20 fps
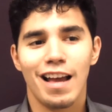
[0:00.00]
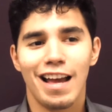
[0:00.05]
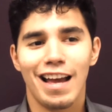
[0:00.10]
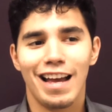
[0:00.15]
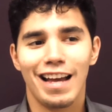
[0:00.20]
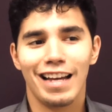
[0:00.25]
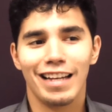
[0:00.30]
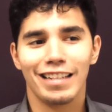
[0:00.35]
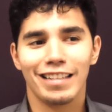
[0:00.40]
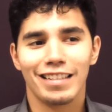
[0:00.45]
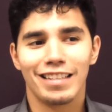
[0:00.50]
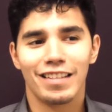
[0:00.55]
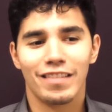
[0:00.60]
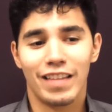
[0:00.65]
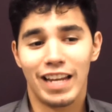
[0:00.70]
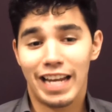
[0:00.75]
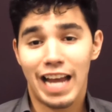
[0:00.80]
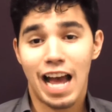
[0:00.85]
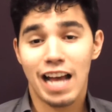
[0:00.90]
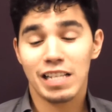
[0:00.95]
and
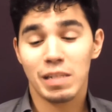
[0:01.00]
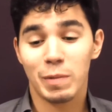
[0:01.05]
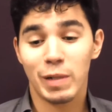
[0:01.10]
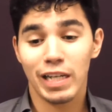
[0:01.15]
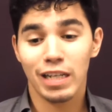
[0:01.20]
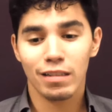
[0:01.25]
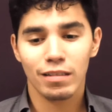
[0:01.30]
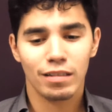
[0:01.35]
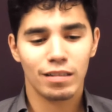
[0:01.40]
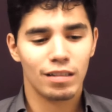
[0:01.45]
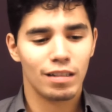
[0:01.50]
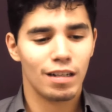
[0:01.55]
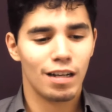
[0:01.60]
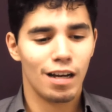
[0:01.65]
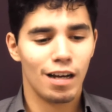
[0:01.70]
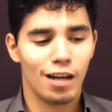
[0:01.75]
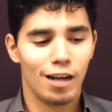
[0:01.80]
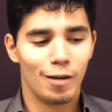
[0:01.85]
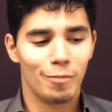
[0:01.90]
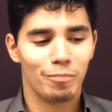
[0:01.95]
they cast me.
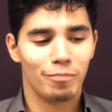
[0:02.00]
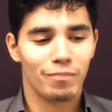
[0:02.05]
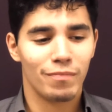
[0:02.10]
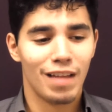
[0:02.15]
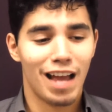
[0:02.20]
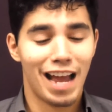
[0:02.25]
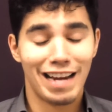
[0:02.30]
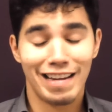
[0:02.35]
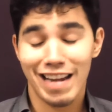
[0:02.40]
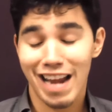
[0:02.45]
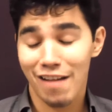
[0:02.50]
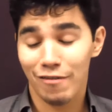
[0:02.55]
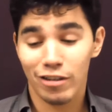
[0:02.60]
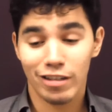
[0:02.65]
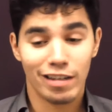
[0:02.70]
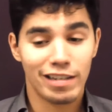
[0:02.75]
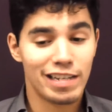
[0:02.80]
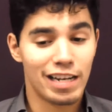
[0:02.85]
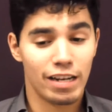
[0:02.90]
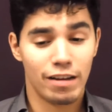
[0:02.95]
Um, I'd never
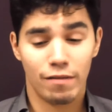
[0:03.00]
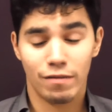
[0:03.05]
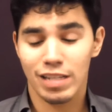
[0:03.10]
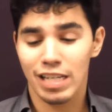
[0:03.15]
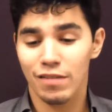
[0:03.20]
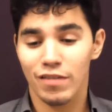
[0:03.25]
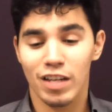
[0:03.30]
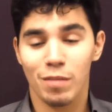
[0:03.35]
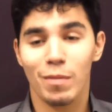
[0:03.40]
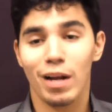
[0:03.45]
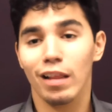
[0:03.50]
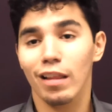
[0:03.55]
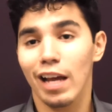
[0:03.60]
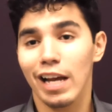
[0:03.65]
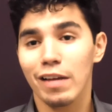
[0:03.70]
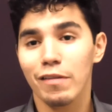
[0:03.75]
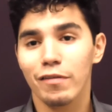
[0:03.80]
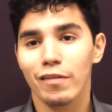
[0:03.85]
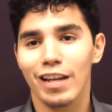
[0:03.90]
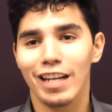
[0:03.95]
done TV in my
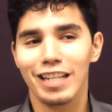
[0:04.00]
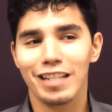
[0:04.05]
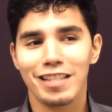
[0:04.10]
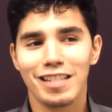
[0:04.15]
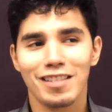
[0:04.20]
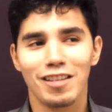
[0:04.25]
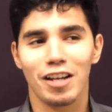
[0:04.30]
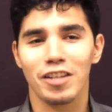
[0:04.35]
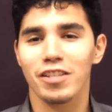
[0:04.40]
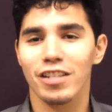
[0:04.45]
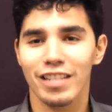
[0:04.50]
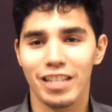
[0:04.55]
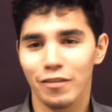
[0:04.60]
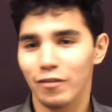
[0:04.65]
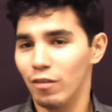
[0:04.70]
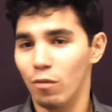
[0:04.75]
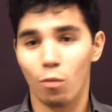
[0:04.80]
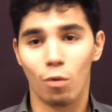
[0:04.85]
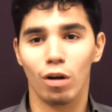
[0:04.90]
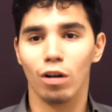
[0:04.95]
life, and it's such a
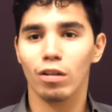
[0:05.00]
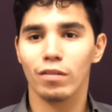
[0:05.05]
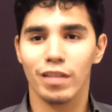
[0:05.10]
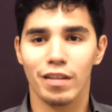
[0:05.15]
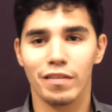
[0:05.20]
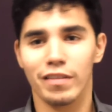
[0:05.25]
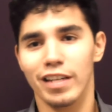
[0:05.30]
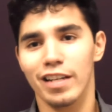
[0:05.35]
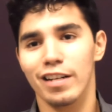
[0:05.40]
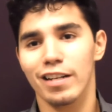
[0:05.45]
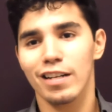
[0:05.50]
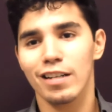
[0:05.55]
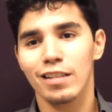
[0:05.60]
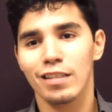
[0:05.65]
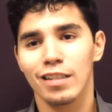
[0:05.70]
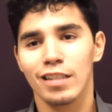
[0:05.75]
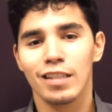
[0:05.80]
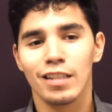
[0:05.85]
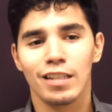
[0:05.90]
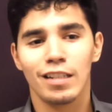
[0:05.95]
different world than theater.
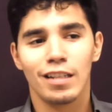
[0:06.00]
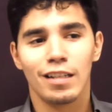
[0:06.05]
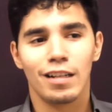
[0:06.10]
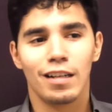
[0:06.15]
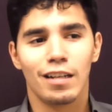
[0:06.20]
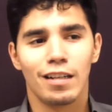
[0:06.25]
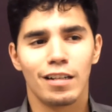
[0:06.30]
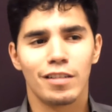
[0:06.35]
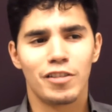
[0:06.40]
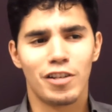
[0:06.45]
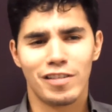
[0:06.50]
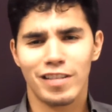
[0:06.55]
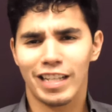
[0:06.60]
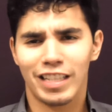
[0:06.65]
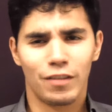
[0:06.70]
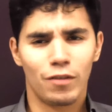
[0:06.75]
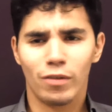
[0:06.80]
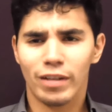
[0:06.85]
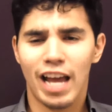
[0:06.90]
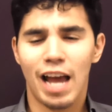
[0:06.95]
Mm -hmm. Just
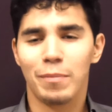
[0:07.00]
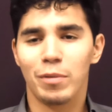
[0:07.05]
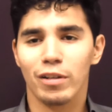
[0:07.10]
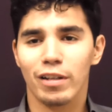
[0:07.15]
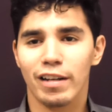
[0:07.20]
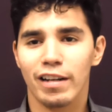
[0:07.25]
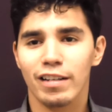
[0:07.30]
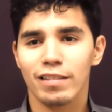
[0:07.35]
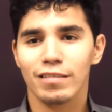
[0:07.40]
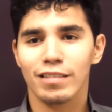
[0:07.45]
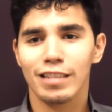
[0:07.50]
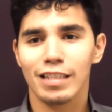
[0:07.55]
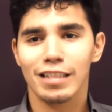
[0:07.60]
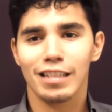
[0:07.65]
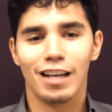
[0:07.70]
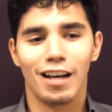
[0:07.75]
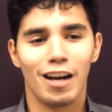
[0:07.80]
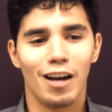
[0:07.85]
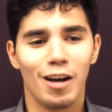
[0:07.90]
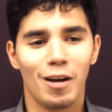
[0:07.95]
like the vocabulary.
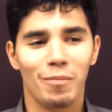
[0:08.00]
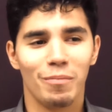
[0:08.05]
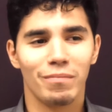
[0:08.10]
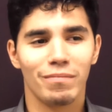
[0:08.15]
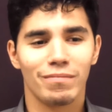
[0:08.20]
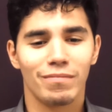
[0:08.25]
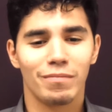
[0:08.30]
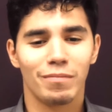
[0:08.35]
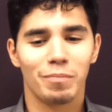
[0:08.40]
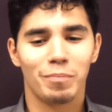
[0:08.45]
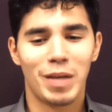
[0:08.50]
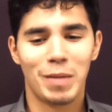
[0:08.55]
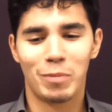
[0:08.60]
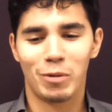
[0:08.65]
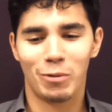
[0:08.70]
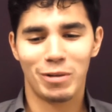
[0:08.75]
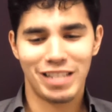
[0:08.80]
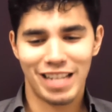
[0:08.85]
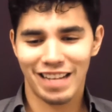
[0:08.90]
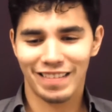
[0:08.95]
Um,
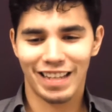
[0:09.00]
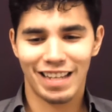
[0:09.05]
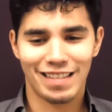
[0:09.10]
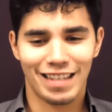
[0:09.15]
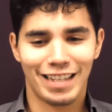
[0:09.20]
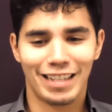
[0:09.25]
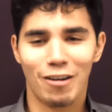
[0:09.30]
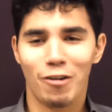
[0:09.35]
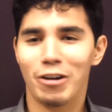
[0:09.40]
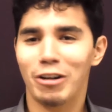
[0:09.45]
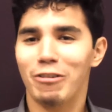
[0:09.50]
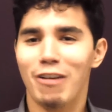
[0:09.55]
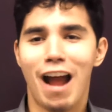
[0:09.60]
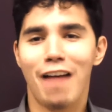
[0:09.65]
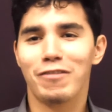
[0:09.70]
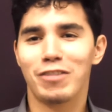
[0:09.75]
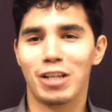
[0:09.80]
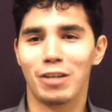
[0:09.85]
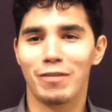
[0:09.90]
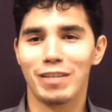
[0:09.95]
people were saying things like go to
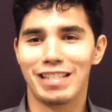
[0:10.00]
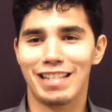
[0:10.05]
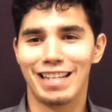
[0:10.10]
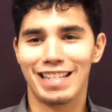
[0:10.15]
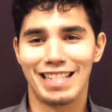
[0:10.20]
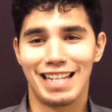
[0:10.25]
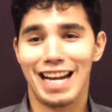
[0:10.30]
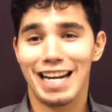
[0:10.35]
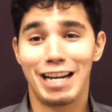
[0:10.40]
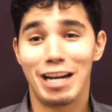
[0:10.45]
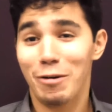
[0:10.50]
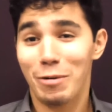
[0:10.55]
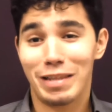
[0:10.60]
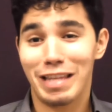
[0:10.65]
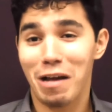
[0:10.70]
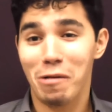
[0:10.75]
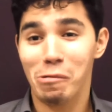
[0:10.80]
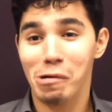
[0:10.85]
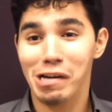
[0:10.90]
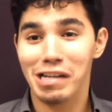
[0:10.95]
craft services, and I didn't know
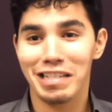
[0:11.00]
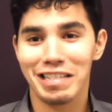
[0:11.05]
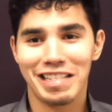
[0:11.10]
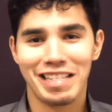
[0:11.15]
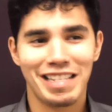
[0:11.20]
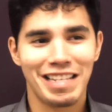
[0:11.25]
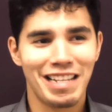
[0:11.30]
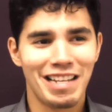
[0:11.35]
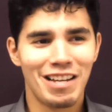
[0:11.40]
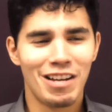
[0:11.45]
what that was